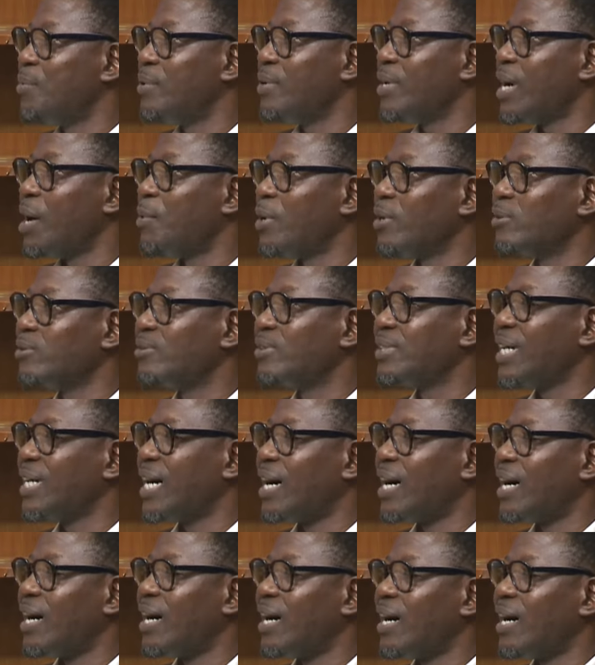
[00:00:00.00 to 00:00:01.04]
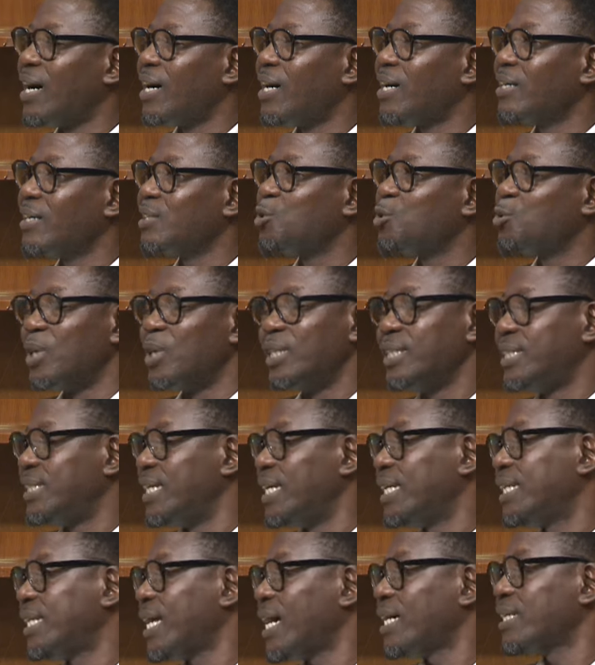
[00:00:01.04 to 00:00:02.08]
about
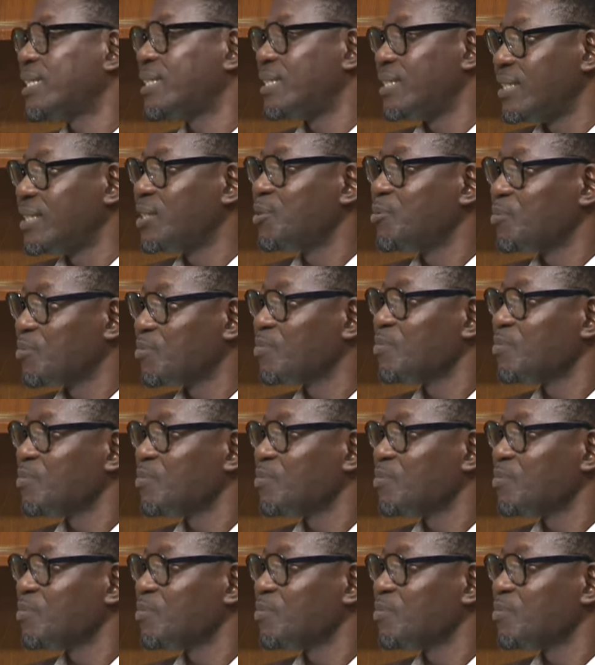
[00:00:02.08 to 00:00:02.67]
28, 30. Oh,